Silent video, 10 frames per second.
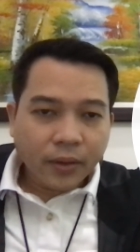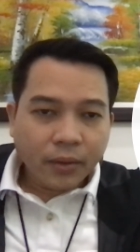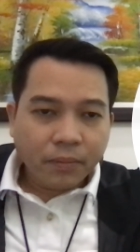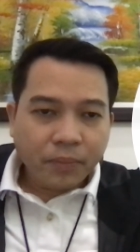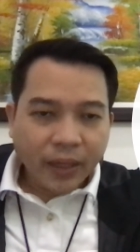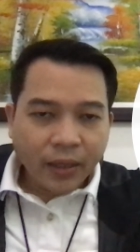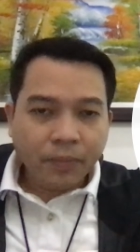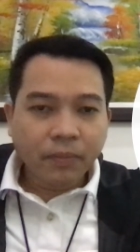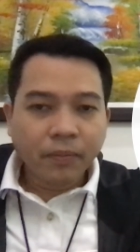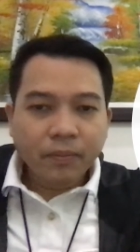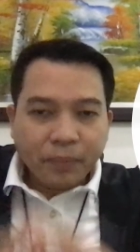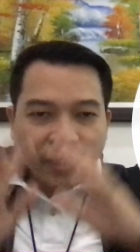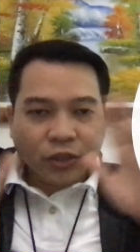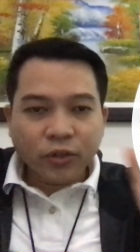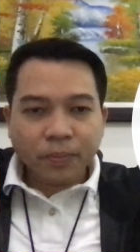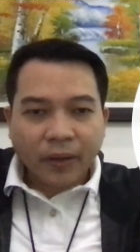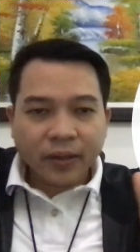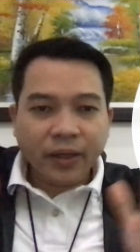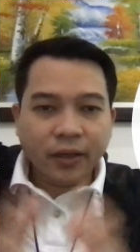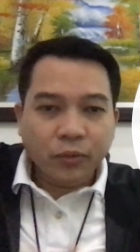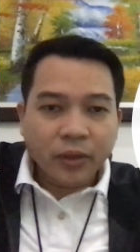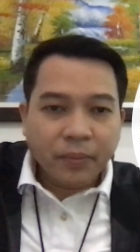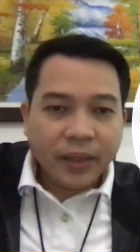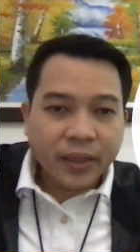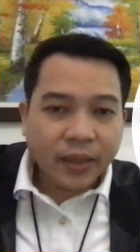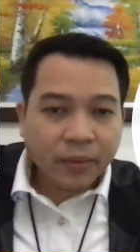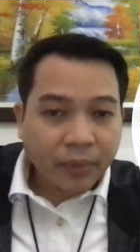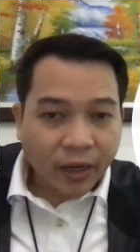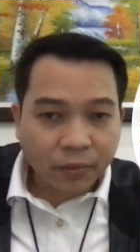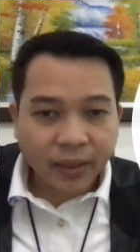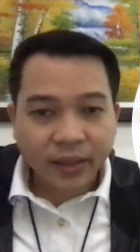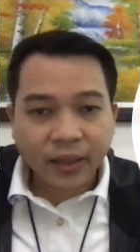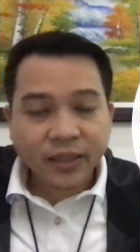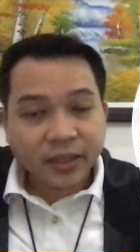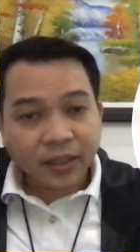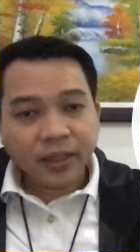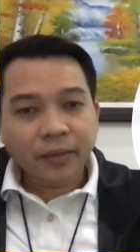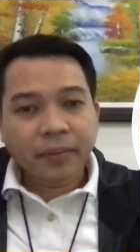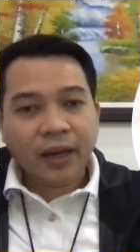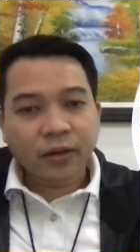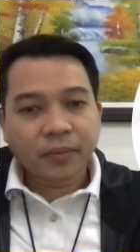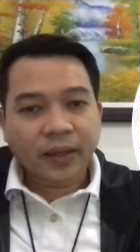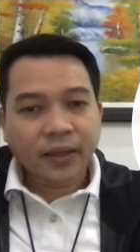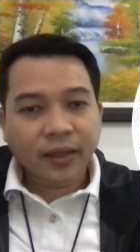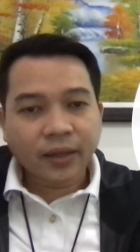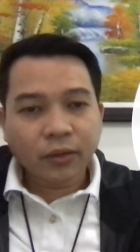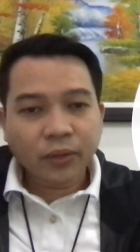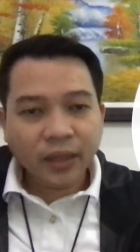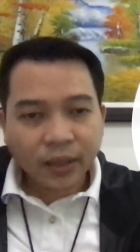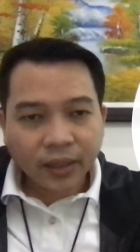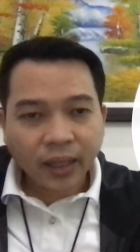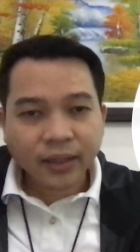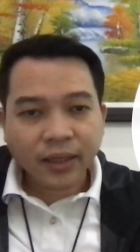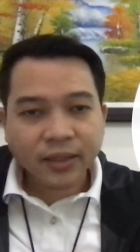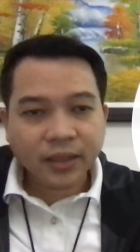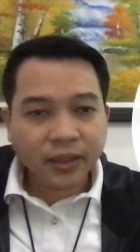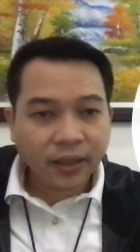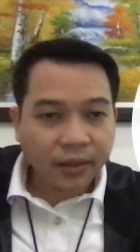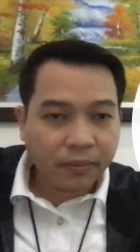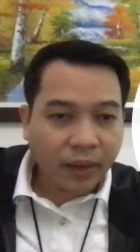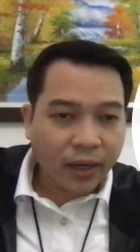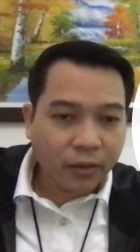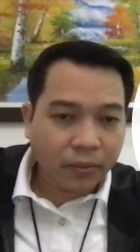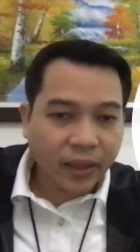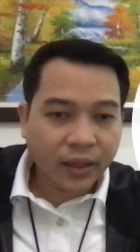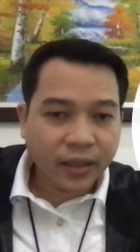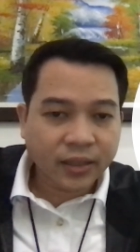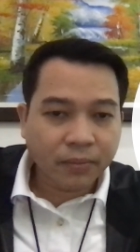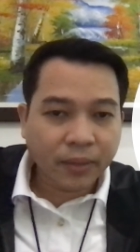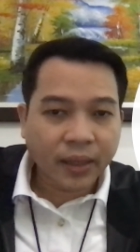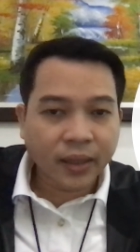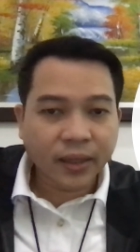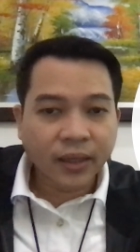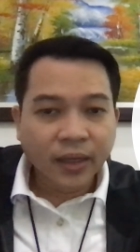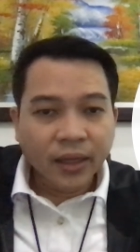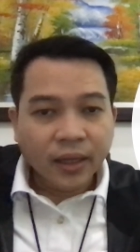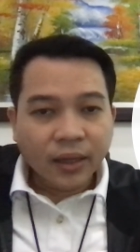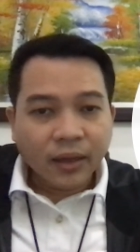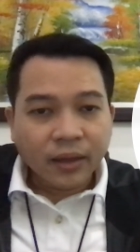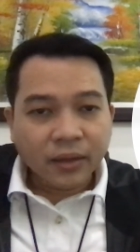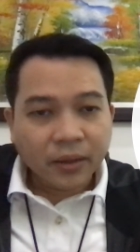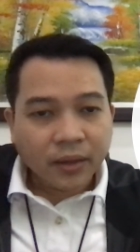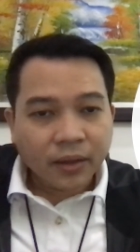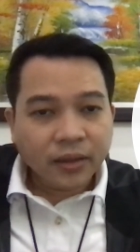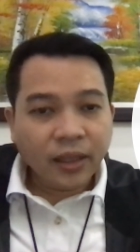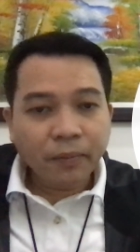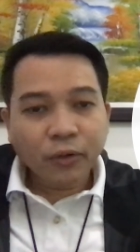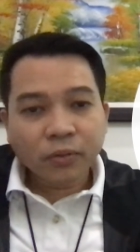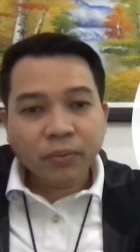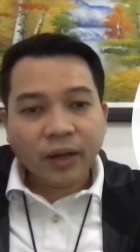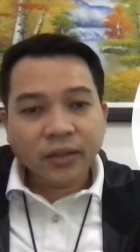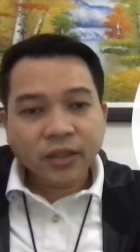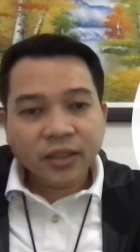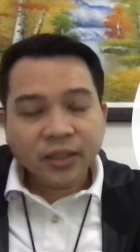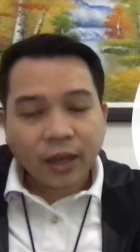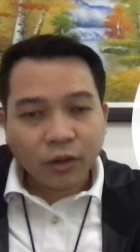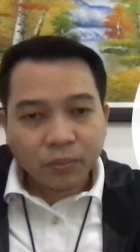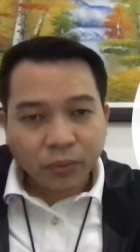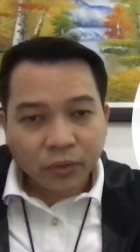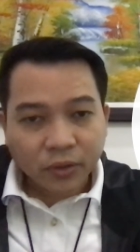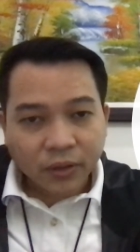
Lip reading: big picture part here will be the environment, the external environment. And then within that external environment is embedded the input, process, output